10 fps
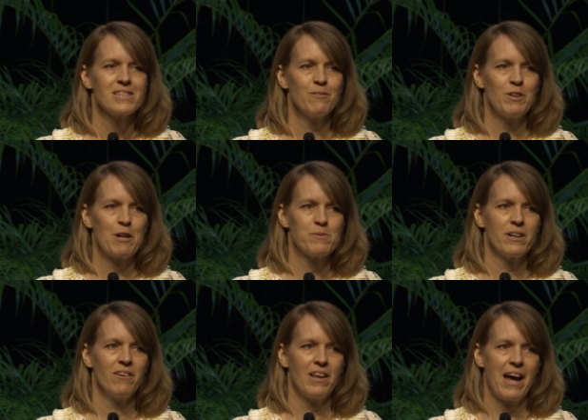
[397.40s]
Sometimes
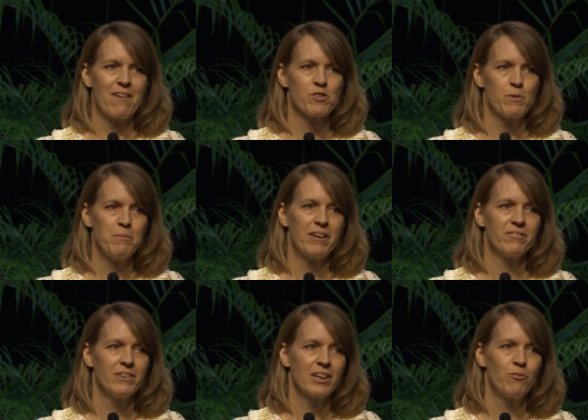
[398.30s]
in our lives, we
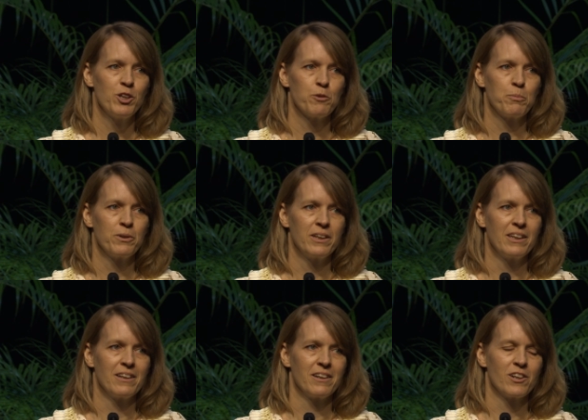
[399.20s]
might feel like we are
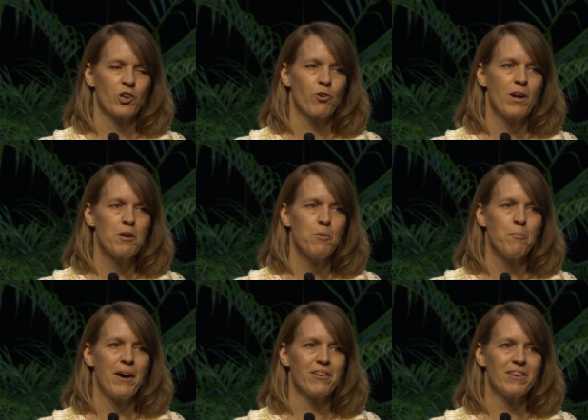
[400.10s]
putting in an
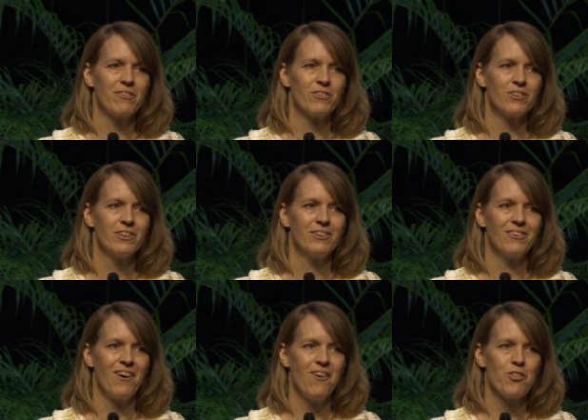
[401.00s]
incredible amount of effort to
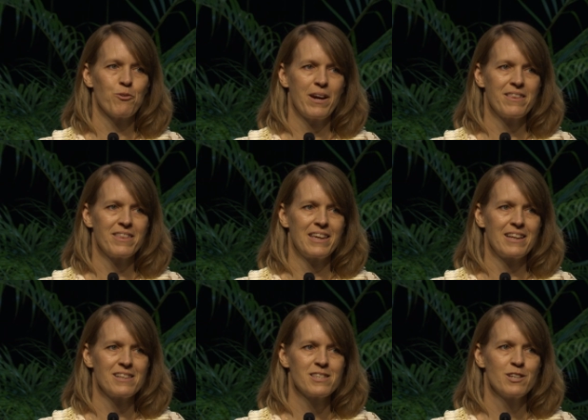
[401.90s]
do all the right
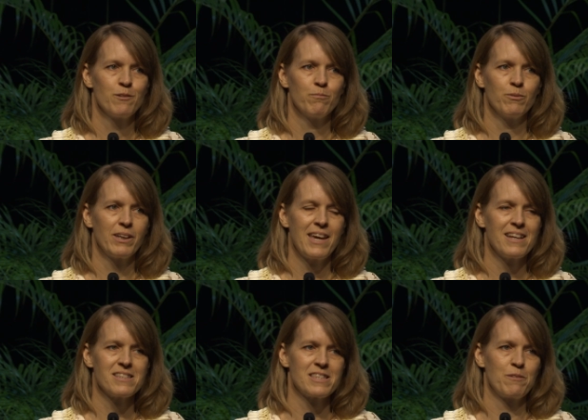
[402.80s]
things, but we
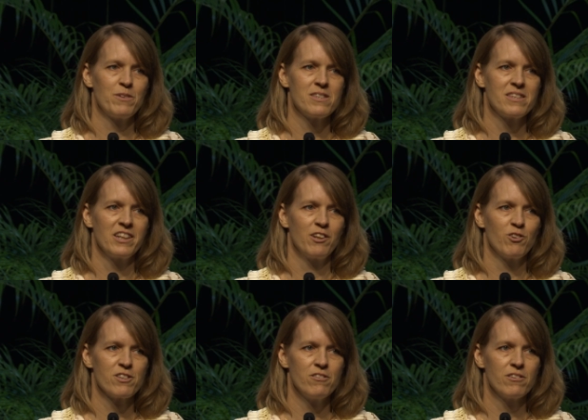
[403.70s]
can't seem to see any
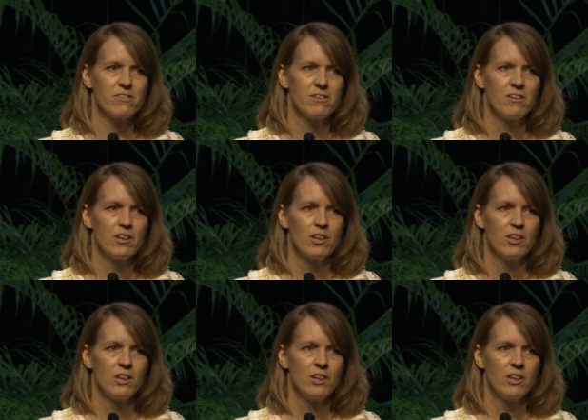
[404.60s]
results.